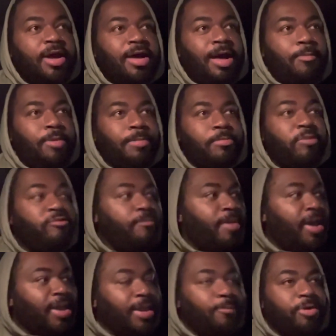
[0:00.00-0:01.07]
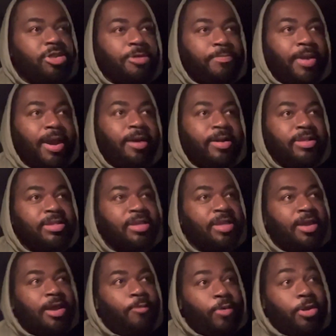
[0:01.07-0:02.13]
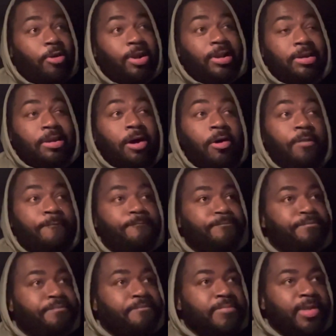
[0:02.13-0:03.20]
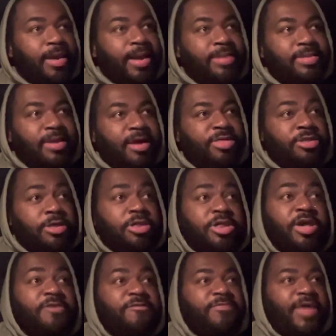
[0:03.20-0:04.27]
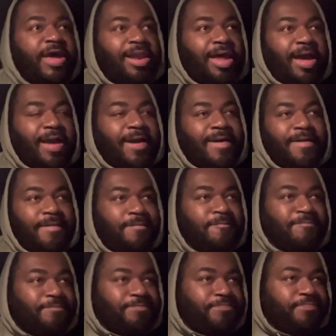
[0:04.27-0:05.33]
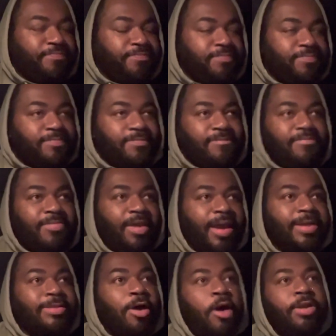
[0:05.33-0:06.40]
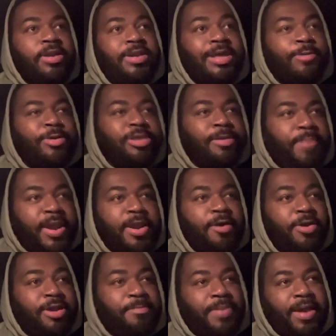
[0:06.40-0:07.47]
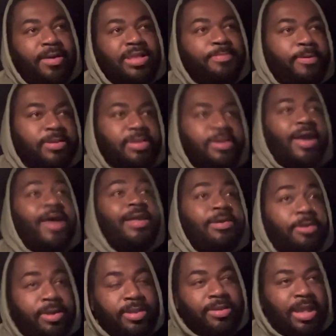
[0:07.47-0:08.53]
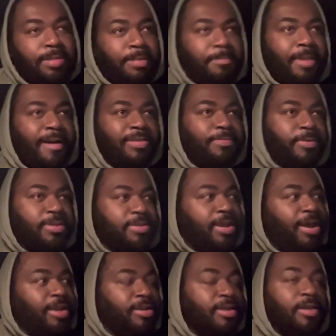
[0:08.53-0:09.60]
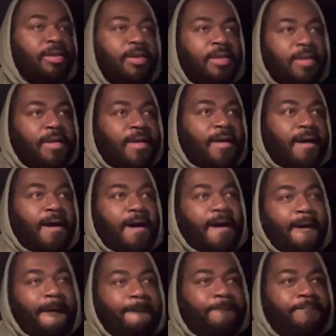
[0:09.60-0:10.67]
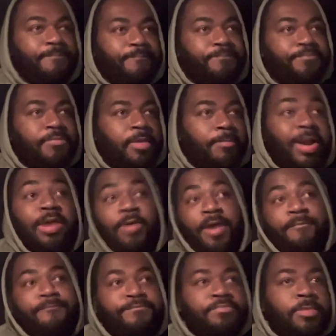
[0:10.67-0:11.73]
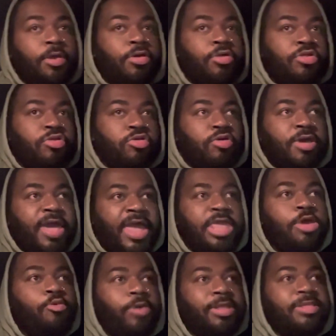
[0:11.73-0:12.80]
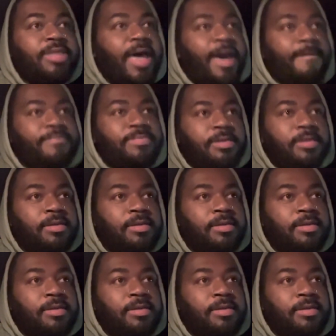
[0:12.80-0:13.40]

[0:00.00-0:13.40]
come with moving back in with your parents when you're an adult. It's a it's a shift that like it's hard to deal with depending on your parents' personality, or in this case, my mom's personality. Um, but anyway, can you adapt?